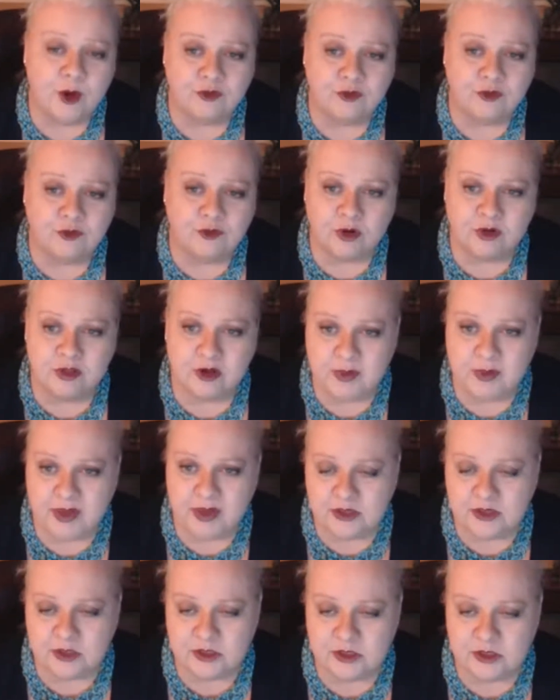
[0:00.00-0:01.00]
for their
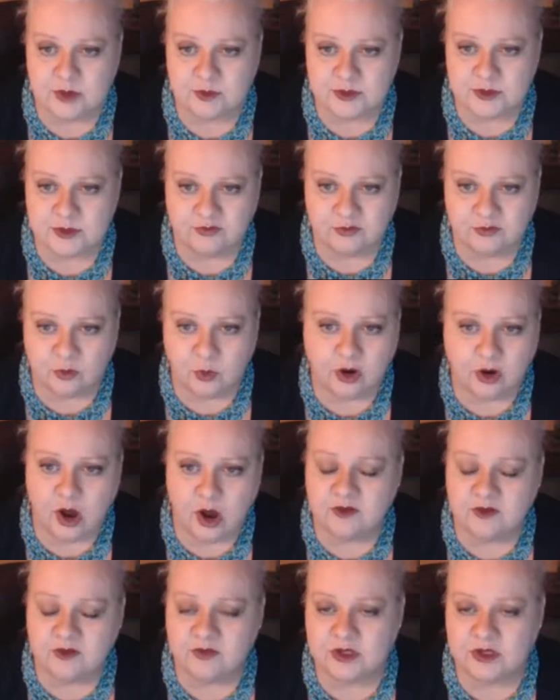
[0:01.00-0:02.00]
paint chips, for
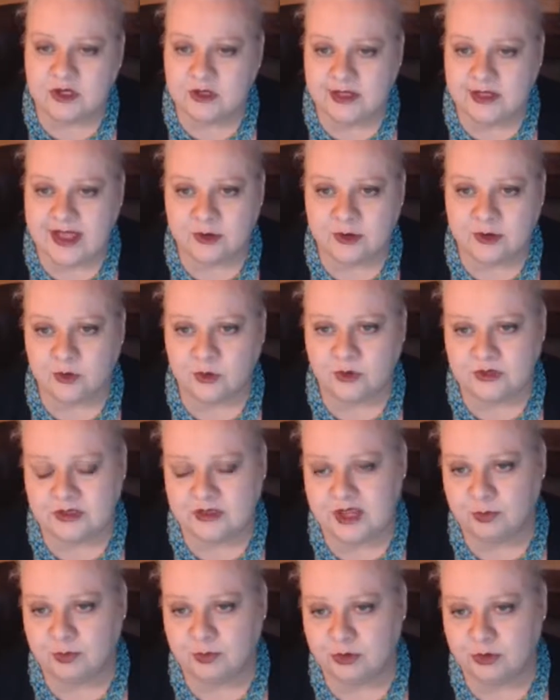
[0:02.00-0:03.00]
all of the collateral that
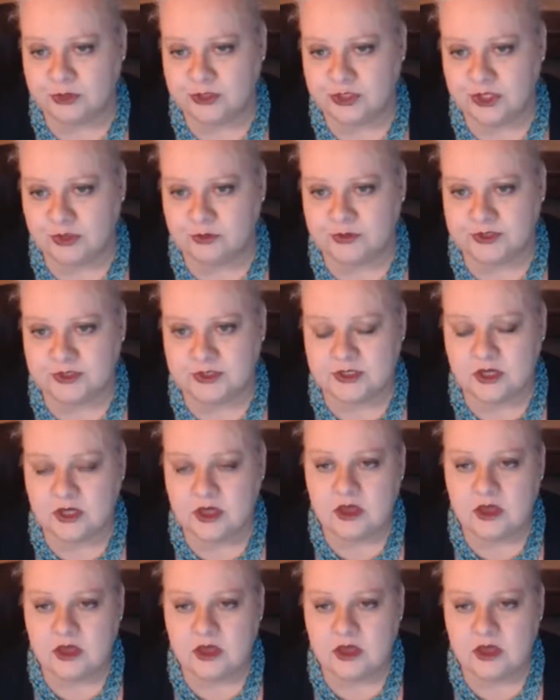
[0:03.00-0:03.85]
they produce.